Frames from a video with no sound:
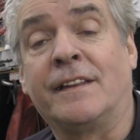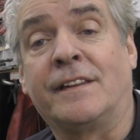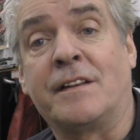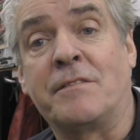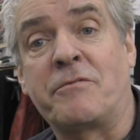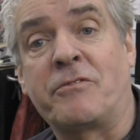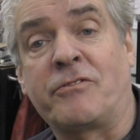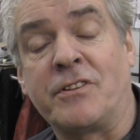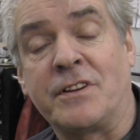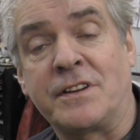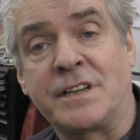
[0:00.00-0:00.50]

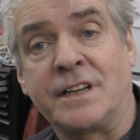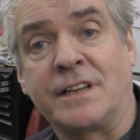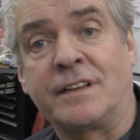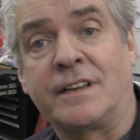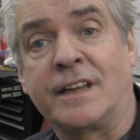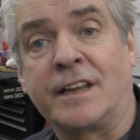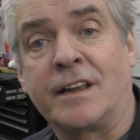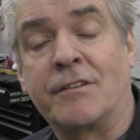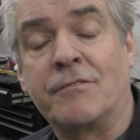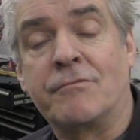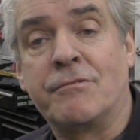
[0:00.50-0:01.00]
they'd
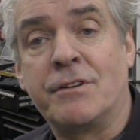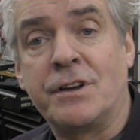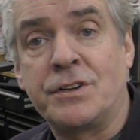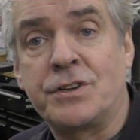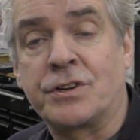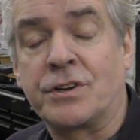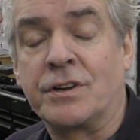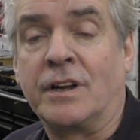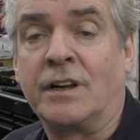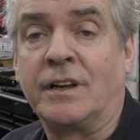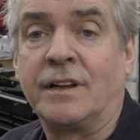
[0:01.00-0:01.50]
fitted the
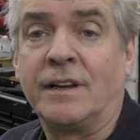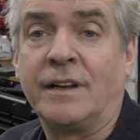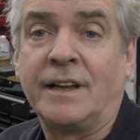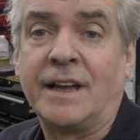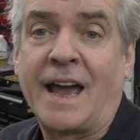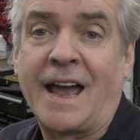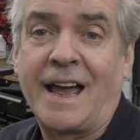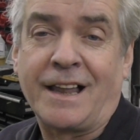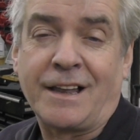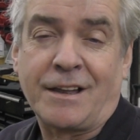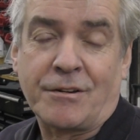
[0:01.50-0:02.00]

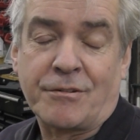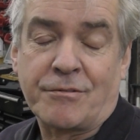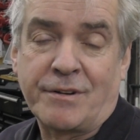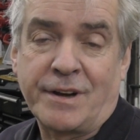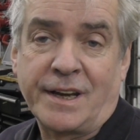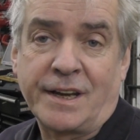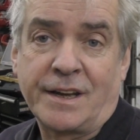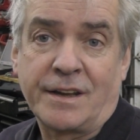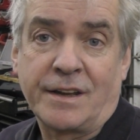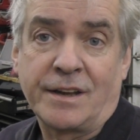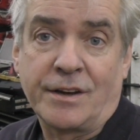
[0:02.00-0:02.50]
original
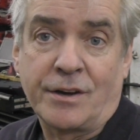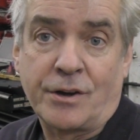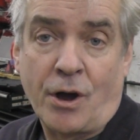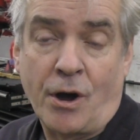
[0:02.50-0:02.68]
Elring